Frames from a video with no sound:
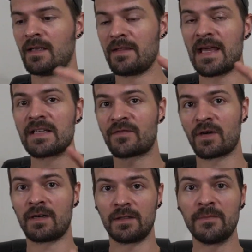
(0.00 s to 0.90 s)
and that is
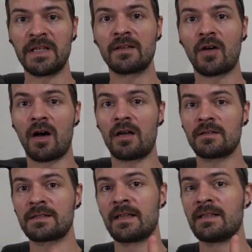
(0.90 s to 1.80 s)
for unlimited
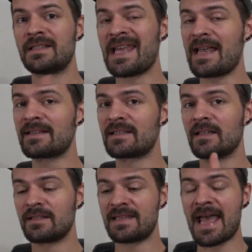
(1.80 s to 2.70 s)
calls,
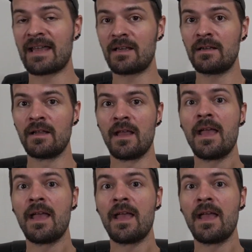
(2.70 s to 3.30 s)
text, data,